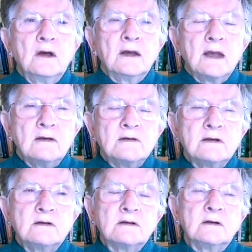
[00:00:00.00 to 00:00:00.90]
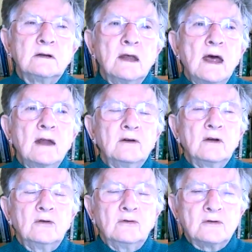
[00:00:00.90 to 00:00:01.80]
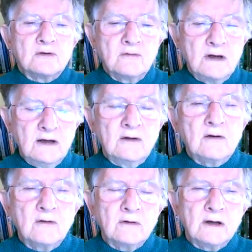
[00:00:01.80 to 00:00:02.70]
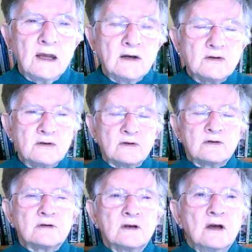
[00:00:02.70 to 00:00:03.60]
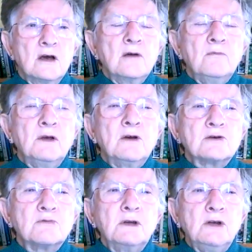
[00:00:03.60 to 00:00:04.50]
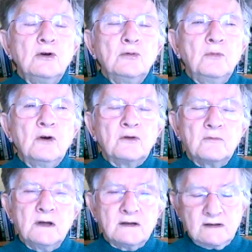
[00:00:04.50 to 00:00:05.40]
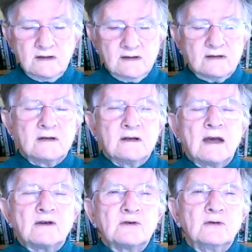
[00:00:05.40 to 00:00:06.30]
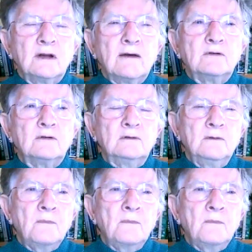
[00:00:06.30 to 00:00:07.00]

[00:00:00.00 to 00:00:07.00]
Kensington and Golders Green congregations because we knew both ministers at a national level.